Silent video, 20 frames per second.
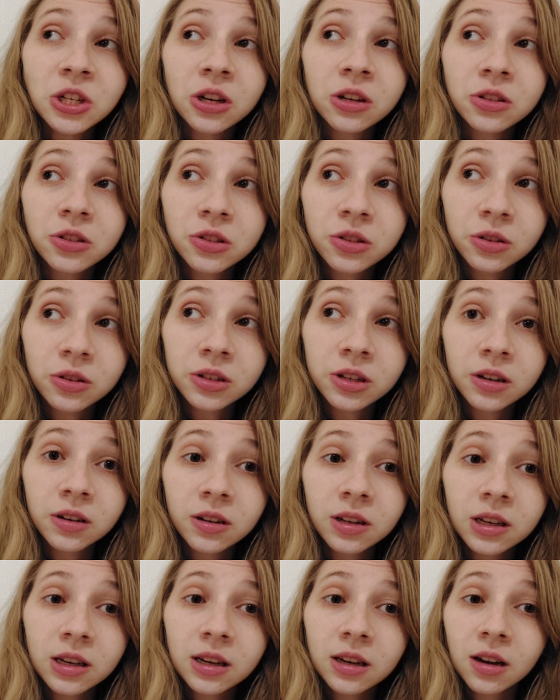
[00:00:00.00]

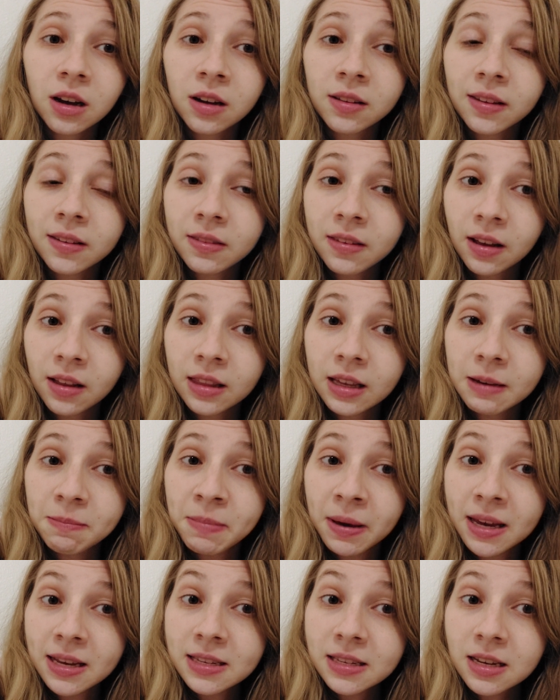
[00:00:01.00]
uncertainty on a daily
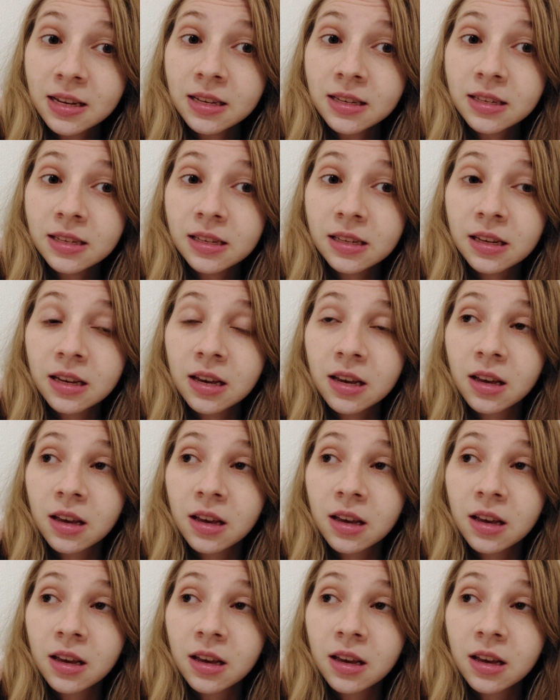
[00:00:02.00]
basis